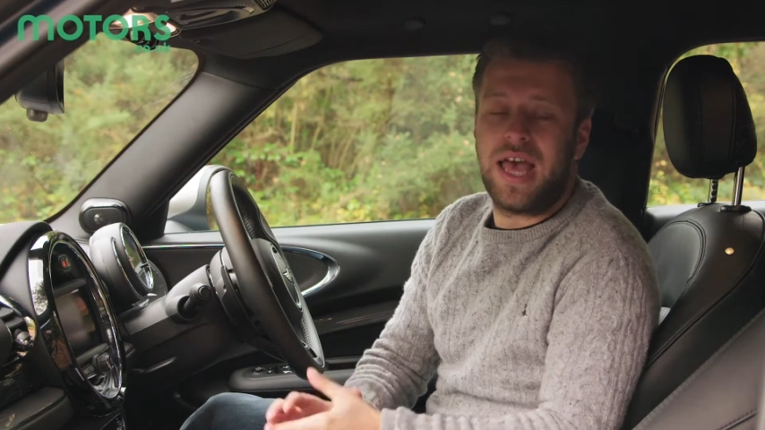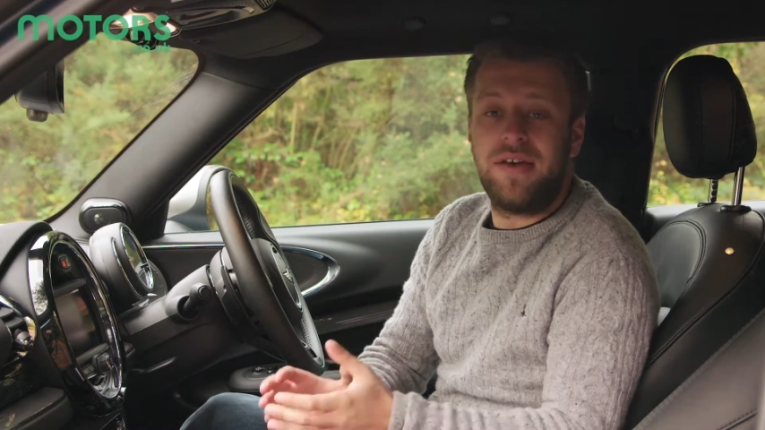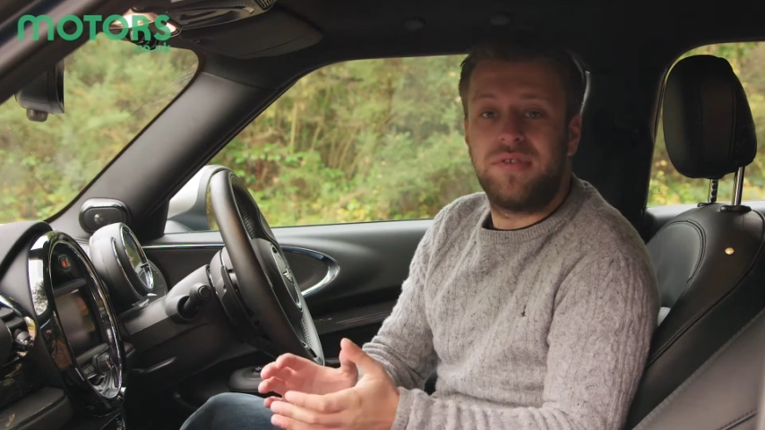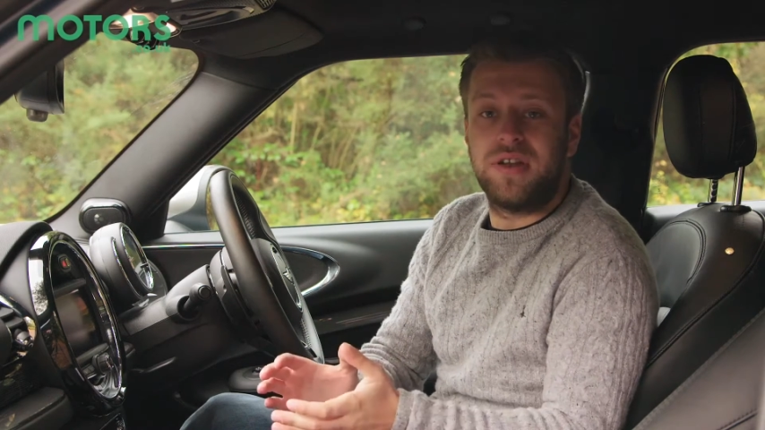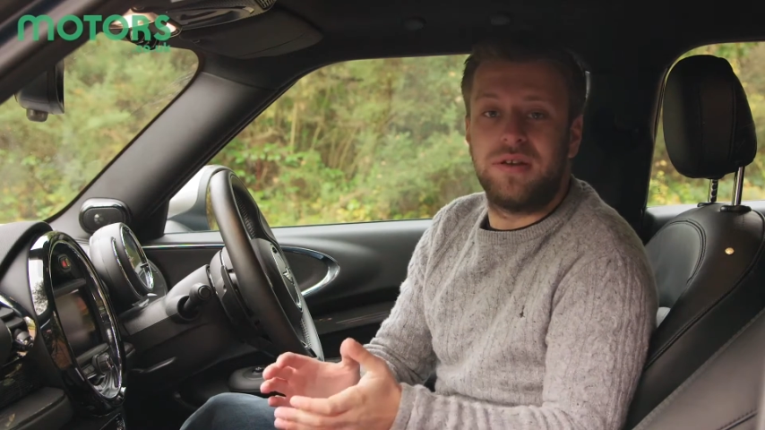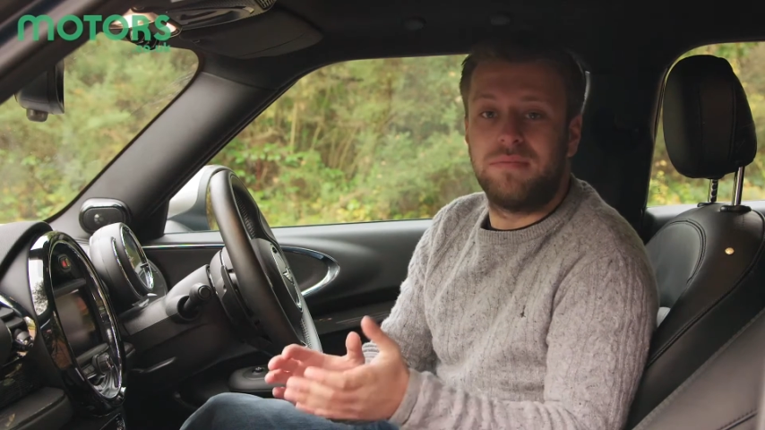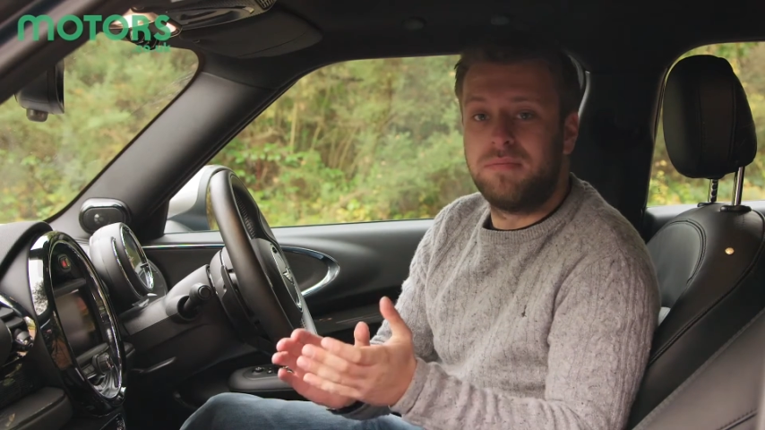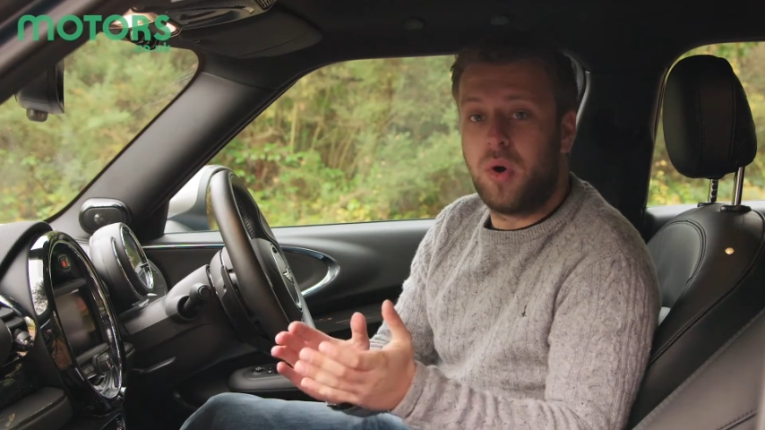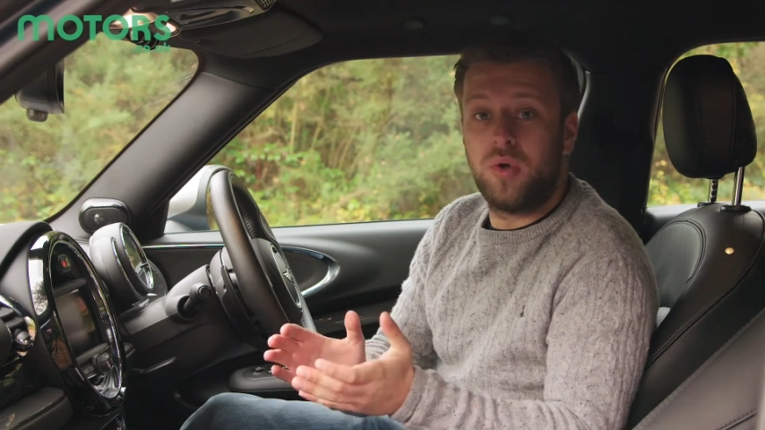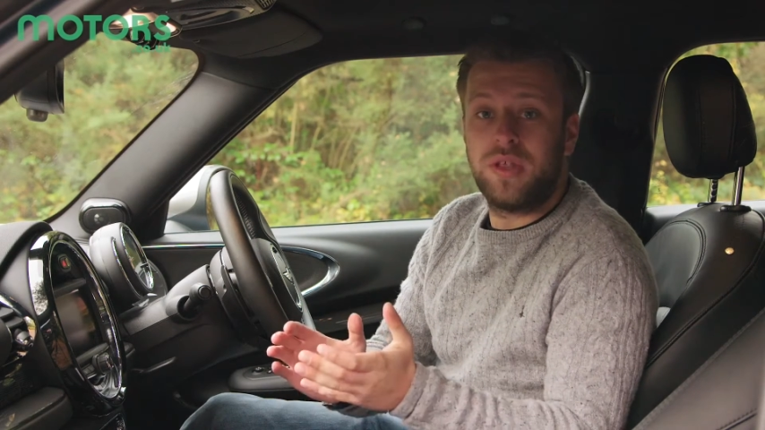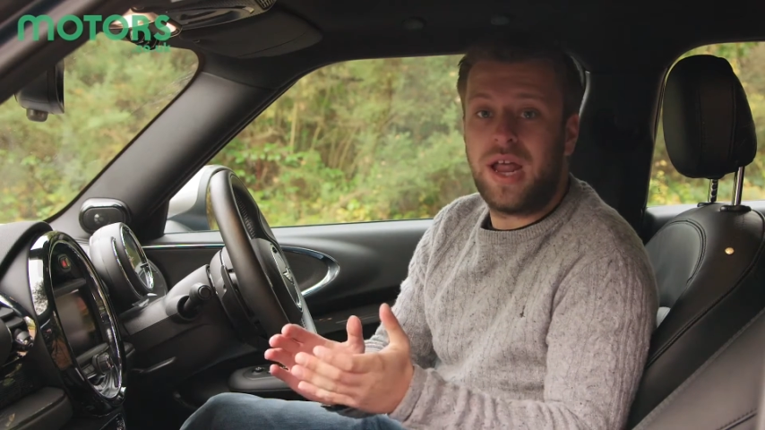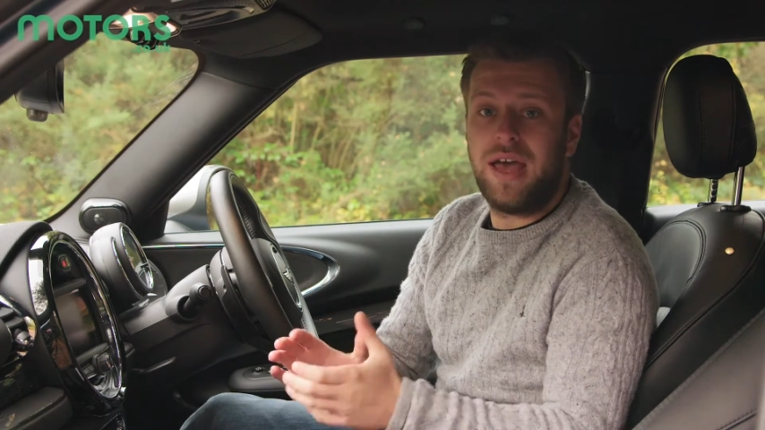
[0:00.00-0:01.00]
evident
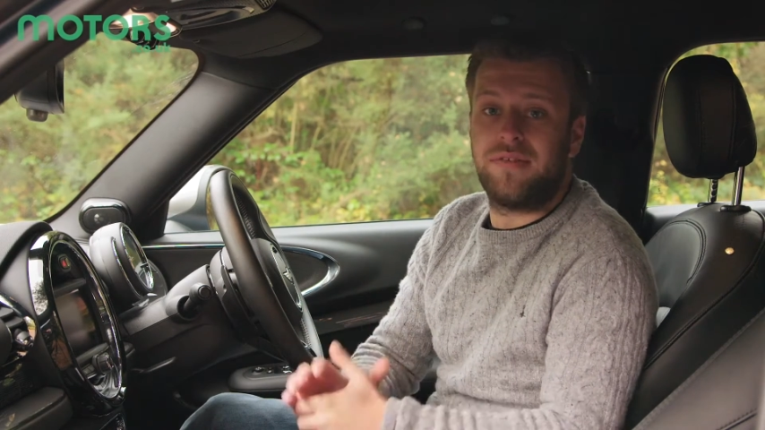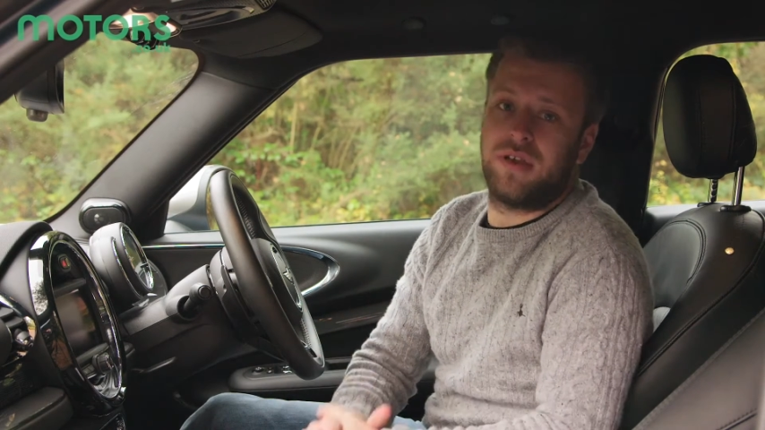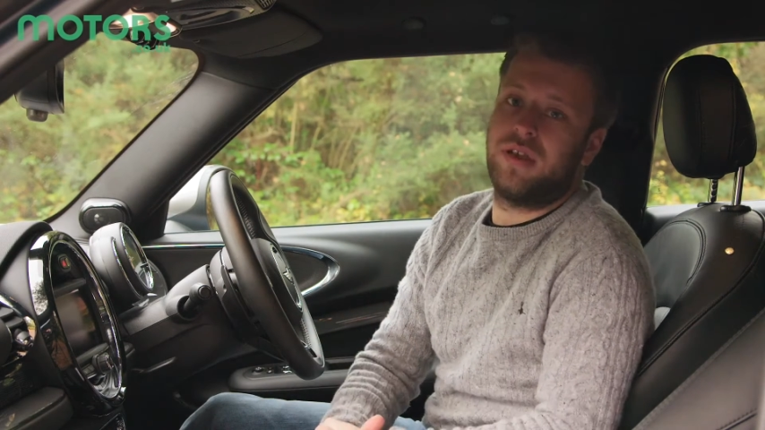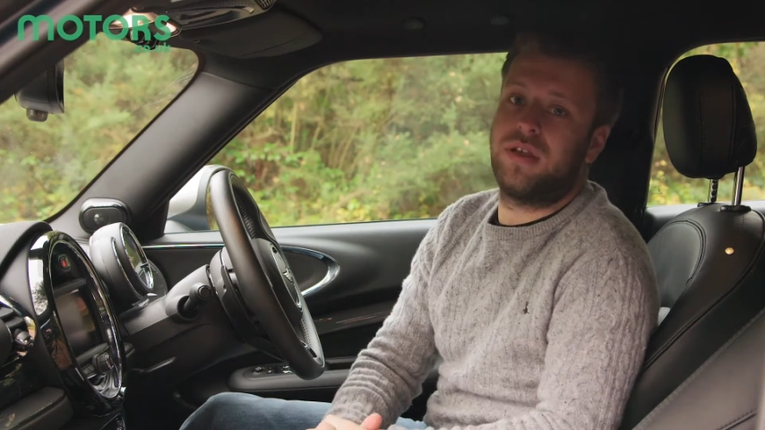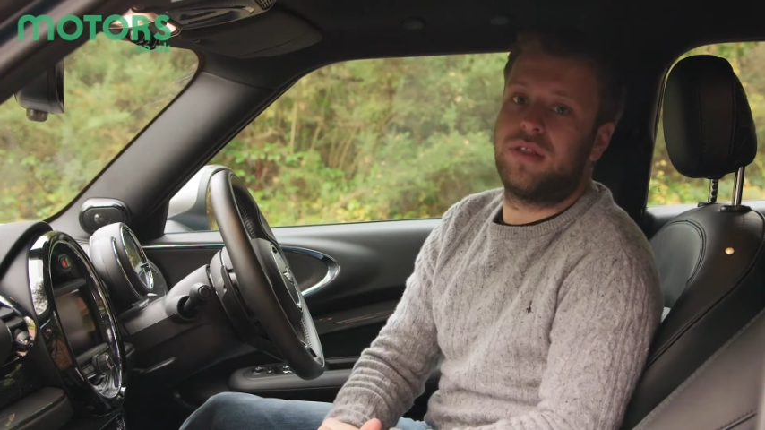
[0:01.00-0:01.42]
more than ever